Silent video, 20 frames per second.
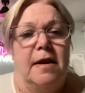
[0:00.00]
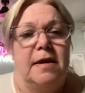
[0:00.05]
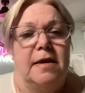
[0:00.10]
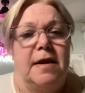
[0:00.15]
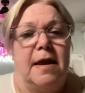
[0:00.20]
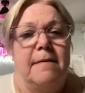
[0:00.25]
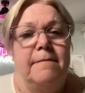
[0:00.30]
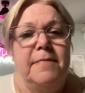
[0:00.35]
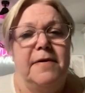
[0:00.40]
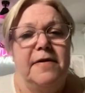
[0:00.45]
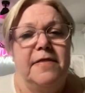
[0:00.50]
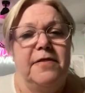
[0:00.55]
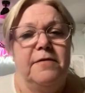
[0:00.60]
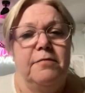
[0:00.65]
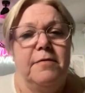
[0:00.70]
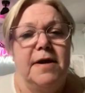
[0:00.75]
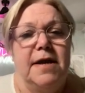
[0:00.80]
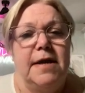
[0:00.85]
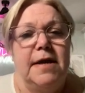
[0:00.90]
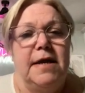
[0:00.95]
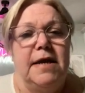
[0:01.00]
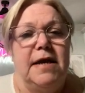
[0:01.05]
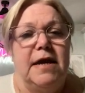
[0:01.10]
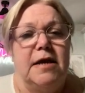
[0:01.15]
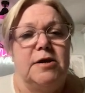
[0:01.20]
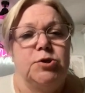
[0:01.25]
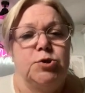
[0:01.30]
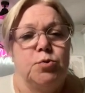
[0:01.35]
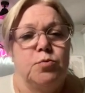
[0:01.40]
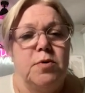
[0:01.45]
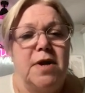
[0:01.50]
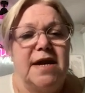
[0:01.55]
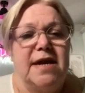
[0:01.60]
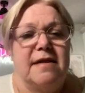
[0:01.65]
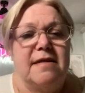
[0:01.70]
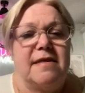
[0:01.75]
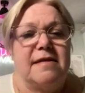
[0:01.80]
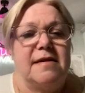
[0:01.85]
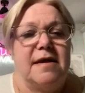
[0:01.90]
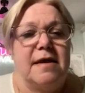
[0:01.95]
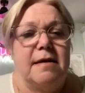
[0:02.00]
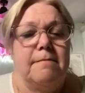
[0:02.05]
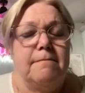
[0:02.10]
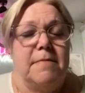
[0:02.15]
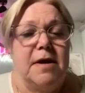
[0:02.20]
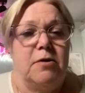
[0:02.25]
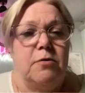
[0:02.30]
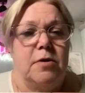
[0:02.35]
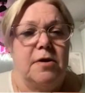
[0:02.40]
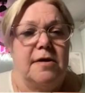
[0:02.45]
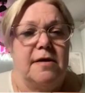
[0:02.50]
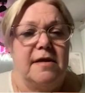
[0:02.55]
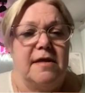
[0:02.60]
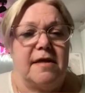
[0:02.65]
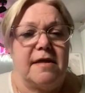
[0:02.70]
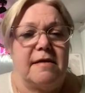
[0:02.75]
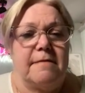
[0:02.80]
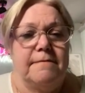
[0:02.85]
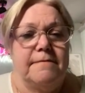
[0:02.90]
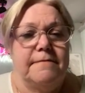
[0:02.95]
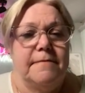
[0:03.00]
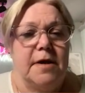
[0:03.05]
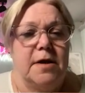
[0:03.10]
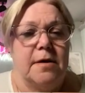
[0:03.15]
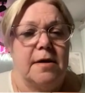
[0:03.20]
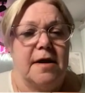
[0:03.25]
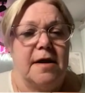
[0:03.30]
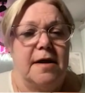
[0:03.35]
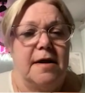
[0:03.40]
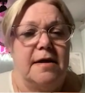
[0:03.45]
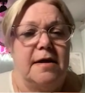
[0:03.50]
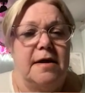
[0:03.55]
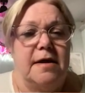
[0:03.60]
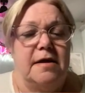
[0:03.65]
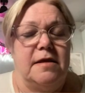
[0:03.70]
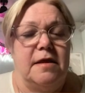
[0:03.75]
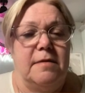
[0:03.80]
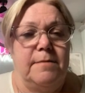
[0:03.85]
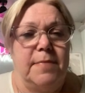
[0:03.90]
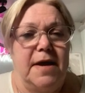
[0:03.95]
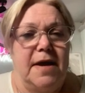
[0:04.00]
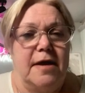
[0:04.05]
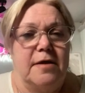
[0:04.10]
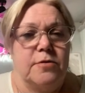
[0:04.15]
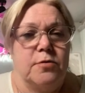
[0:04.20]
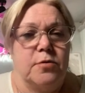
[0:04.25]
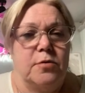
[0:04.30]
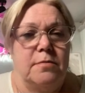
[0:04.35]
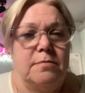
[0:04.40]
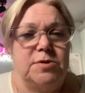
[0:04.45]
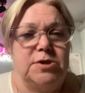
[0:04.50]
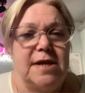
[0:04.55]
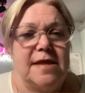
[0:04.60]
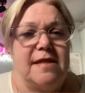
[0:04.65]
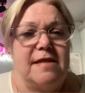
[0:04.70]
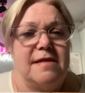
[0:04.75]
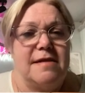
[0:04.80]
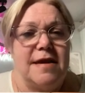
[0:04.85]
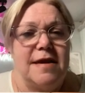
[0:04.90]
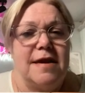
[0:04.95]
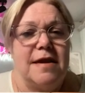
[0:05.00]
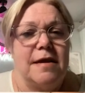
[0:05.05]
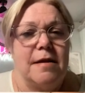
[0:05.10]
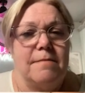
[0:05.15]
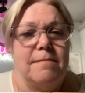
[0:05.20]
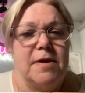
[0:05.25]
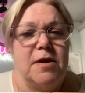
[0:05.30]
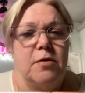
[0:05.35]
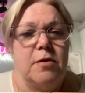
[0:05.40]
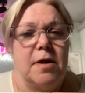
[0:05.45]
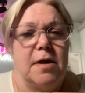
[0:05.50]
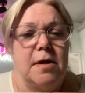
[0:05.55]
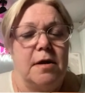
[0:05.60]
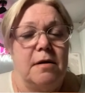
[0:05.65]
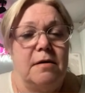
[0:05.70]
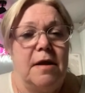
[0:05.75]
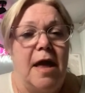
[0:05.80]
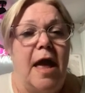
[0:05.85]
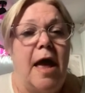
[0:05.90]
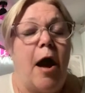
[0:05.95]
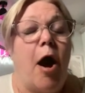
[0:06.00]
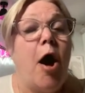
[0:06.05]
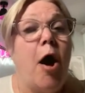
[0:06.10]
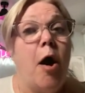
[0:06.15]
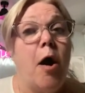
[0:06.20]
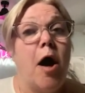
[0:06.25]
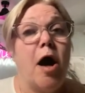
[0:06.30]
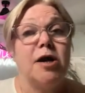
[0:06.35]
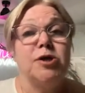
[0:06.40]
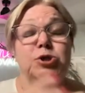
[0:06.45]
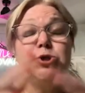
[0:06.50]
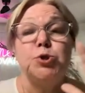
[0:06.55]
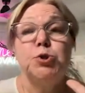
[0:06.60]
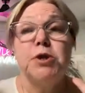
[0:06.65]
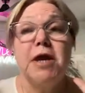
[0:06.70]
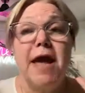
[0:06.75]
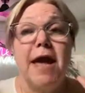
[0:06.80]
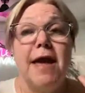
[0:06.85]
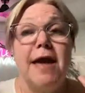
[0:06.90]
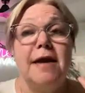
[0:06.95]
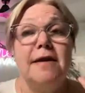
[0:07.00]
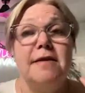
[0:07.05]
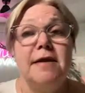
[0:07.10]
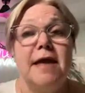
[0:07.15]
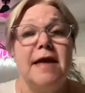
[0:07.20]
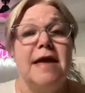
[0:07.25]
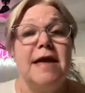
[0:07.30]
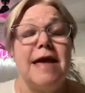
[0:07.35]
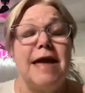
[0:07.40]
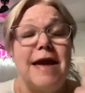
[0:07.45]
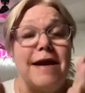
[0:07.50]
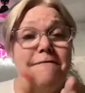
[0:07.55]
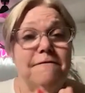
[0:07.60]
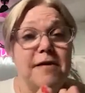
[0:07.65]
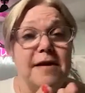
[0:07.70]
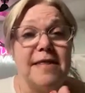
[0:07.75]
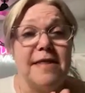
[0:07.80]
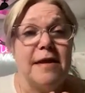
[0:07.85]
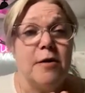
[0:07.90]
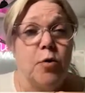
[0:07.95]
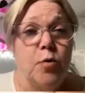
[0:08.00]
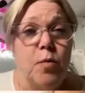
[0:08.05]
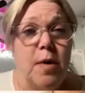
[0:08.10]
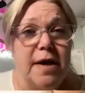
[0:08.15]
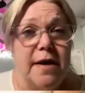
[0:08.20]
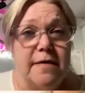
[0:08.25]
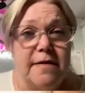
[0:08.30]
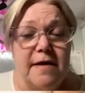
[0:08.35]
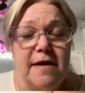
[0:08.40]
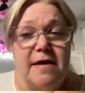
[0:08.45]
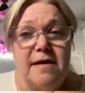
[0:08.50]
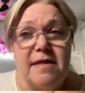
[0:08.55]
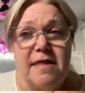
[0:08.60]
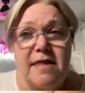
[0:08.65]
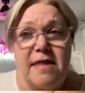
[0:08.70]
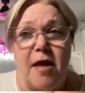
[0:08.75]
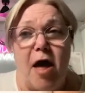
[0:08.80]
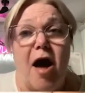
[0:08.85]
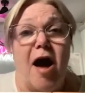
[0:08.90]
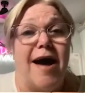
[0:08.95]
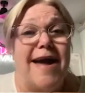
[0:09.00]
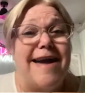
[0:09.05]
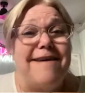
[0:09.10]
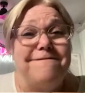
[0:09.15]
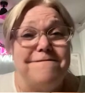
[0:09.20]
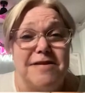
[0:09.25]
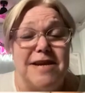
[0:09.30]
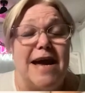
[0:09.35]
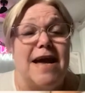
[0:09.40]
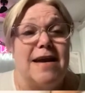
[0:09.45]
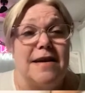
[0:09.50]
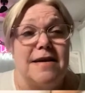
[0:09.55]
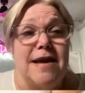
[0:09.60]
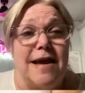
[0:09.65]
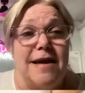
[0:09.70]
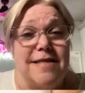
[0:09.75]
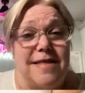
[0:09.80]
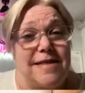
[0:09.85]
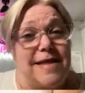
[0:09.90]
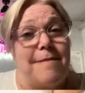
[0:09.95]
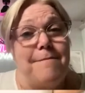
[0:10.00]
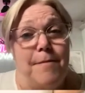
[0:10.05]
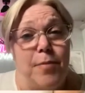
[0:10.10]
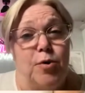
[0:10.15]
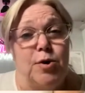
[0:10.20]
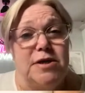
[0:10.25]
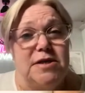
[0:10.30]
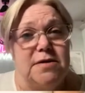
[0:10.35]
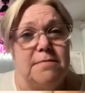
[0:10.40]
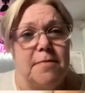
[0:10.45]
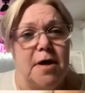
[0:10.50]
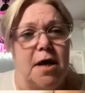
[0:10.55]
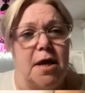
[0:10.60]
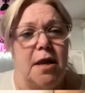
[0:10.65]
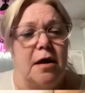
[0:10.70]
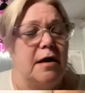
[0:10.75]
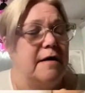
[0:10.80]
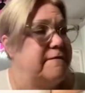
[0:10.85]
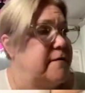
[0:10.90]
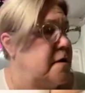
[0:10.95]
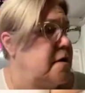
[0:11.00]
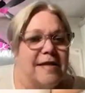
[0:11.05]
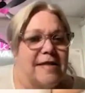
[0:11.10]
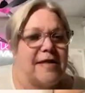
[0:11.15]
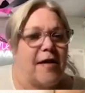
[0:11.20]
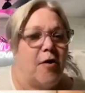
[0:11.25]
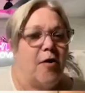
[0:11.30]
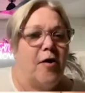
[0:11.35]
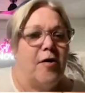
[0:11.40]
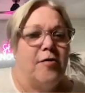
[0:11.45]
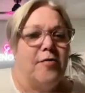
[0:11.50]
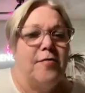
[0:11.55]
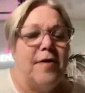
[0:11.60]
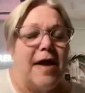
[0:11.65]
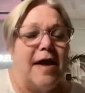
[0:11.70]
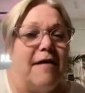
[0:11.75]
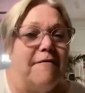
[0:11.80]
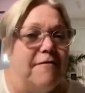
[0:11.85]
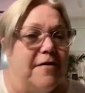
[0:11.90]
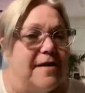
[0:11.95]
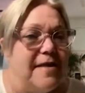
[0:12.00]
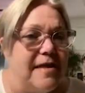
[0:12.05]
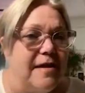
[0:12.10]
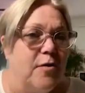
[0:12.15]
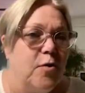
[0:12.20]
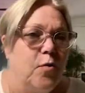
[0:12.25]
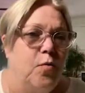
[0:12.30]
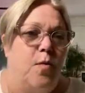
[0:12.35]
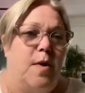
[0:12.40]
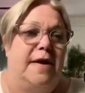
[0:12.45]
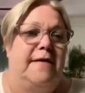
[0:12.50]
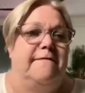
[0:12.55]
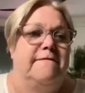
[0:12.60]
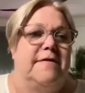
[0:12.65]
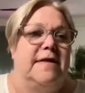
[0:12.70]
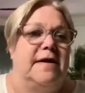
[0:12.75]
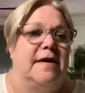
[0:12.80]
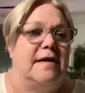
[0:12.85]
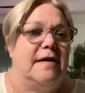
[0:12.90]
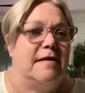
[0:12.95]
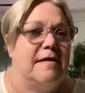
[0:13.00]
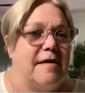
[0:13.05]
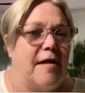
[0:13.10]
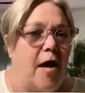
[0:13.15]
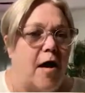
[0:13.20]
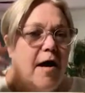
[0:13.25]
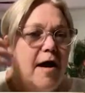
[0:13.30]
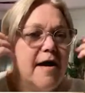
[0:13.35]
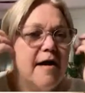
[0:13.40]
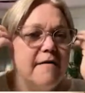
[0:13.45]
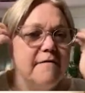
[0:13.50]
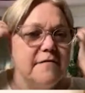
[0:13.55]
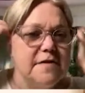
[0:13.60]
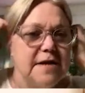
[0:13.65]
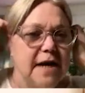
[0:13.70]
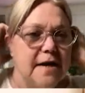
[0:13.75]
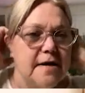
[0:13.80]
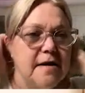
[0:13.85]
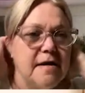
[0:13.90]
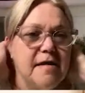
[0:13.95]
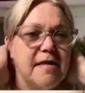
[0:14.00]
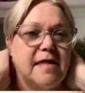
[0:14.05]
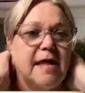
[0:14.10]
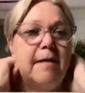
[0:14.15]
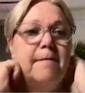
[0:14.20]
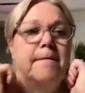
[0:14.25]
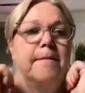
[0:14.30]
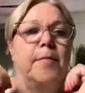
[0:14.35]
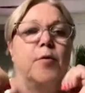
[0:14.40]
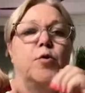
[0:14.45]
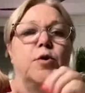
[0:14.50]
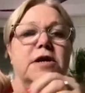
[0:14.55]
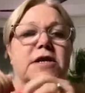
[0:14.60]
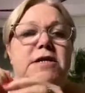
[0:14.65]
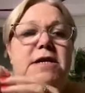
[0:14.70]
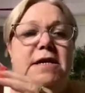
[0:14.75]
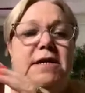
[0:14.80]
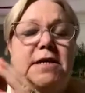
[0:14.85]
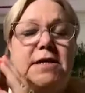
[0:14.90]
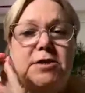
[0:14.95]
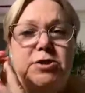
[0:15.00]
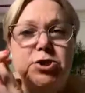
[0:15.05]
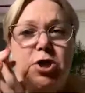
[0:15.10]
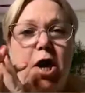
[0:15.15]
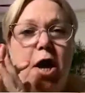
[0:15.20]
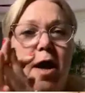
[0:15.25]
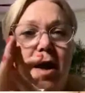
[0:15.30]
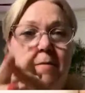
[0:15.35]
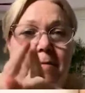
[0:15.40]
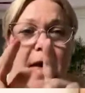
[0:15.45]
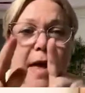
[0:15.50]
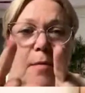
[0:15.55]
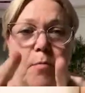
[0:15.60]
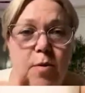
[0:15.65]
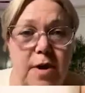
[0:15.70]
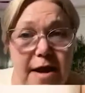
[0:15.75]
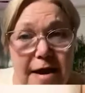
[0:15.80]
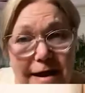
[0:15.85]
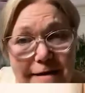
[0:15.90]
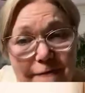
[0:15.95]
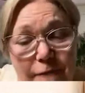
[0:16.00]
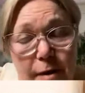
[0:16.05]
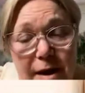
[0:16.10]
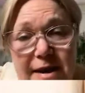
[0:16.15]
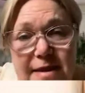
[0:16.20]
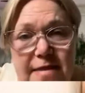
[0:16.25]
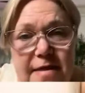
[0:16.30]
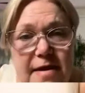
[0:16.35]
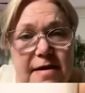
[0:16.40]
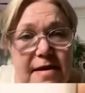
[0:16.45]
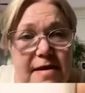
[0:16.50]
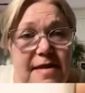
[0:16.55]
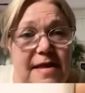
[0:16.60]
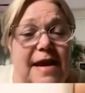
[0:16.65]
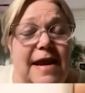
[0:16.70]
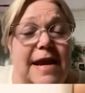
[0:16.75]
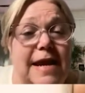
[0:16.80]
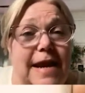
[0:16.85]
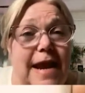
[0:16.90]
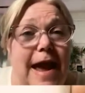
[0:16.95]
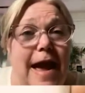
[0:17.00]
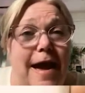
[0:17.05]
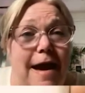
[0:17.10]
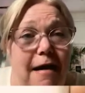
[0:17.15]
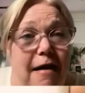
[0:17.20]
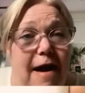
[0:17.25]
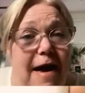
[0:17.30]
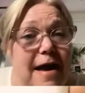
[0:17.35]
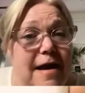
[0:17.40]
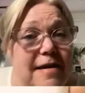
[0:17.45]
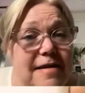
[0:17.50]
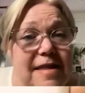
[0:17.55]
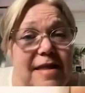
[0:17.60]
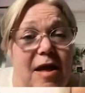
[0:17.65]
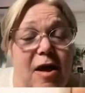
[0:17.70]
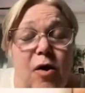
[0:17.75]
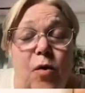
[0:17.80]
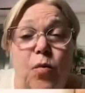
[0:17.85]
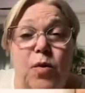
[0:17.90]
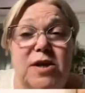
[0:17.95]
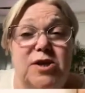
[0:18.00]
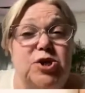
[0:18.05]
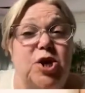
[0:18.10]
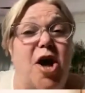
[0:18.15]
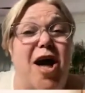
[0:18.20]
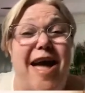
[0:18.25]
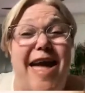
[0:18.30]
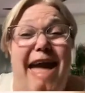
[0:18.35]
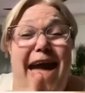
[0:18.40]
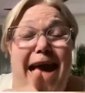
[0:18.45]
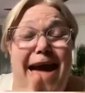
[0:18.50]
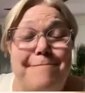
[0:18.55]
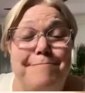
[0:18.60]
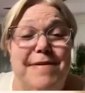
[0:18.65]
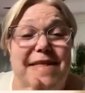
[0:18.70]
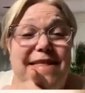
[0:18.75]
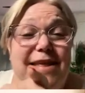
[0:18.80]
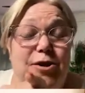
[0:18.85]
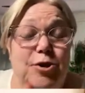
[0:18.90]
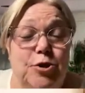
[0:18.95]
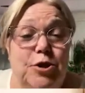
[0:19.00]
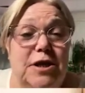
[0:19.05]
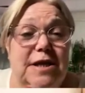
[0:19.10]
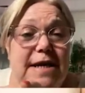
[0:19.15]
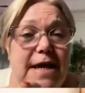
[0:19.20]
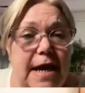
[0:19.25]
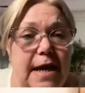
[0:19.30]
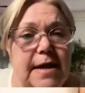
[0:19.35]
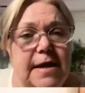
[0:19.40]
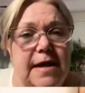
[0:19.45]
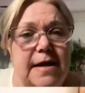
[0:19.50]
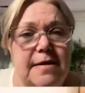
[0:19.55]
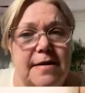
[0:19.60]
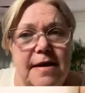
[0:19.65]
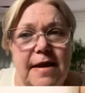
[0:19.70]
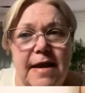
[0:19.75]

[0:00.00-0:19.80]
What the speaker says: Number 3, direct stick mirrors. Okay, in the bathroom, just sticking a mirror. Oh, I should add, every single one of these I have done at some point in my life. So every single one of these I have done at some point in time. And we have one of these in our house, which I absolutely hate.